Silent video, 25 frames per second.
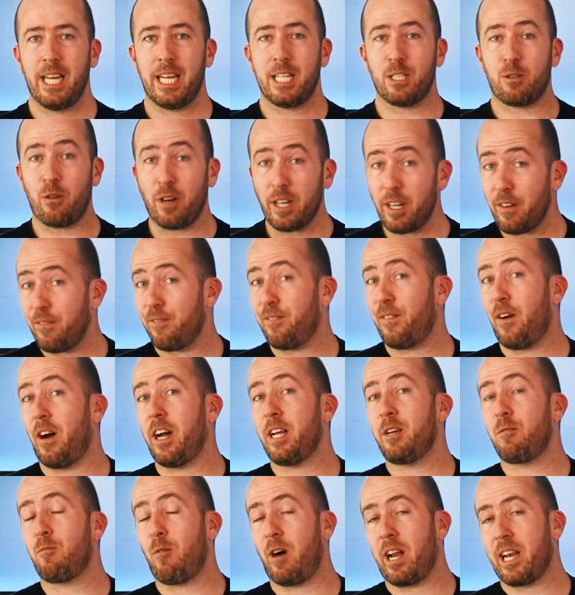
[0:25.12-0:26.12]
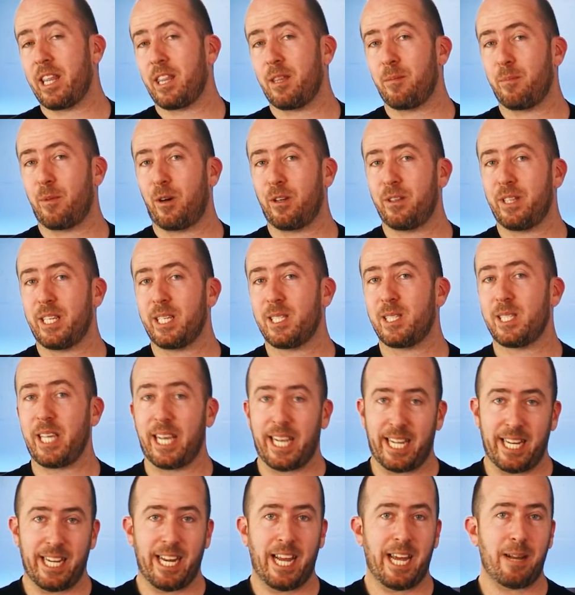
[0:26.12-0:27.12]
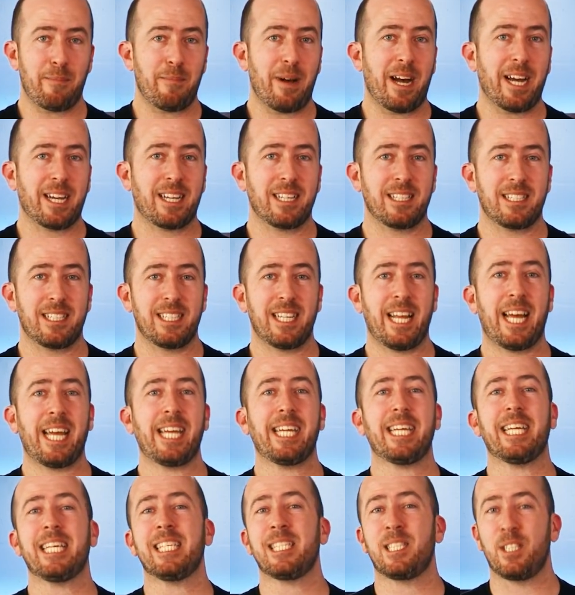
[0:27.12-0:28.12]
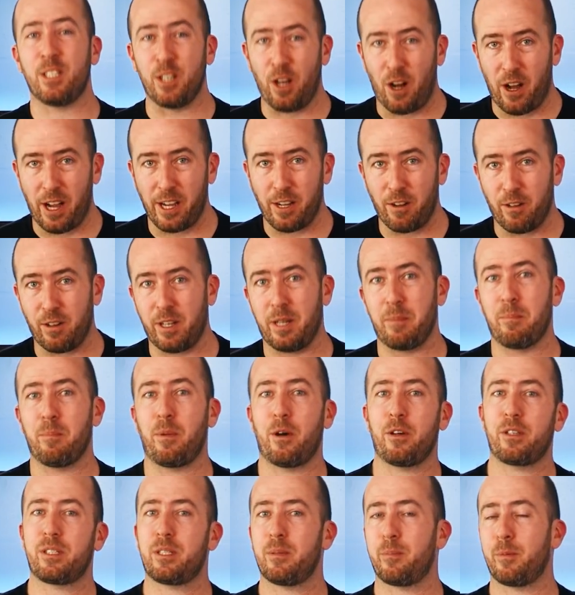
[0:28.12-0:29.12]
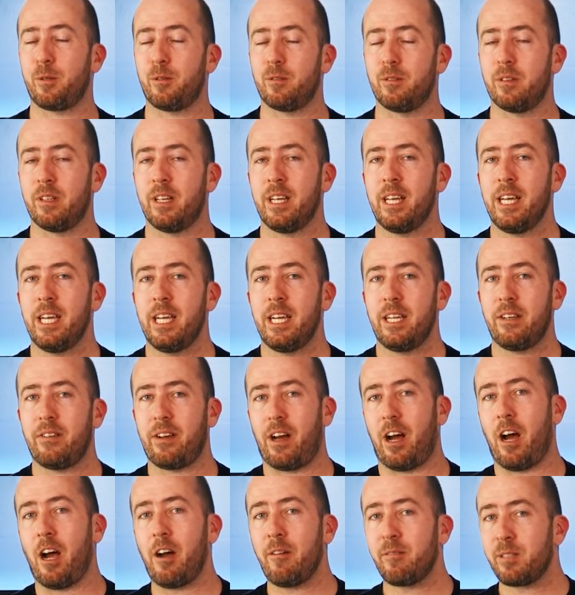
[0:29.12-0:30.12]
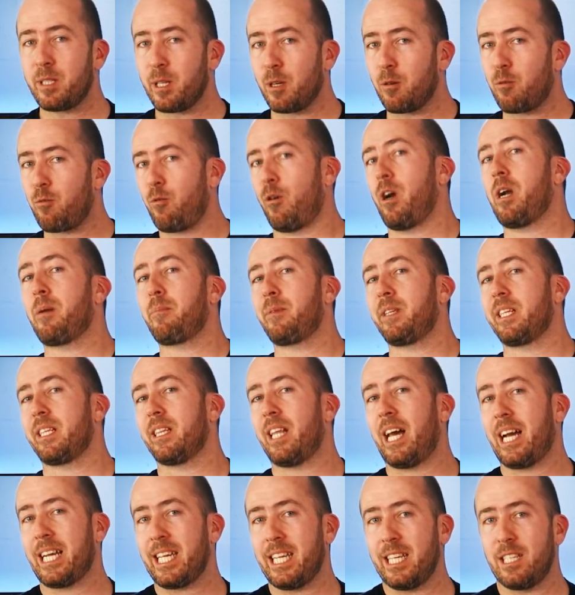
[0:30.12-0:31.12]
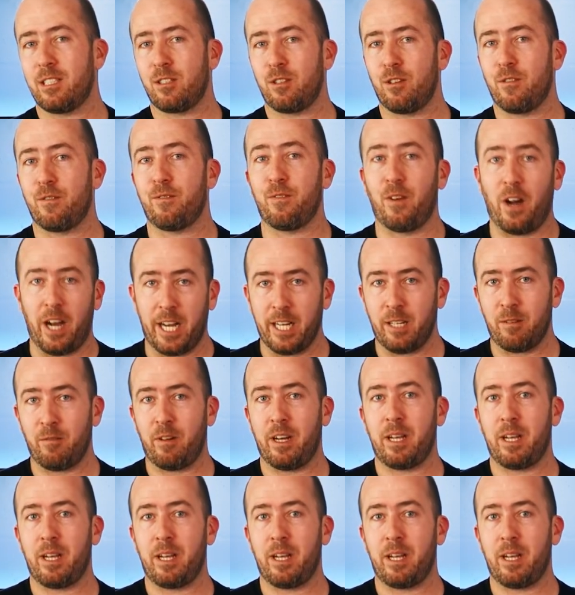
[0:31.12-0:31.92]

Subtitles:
And trying to find one of them on the secondhand market today is nigh on impossible. Now, I was incredibly lucky to find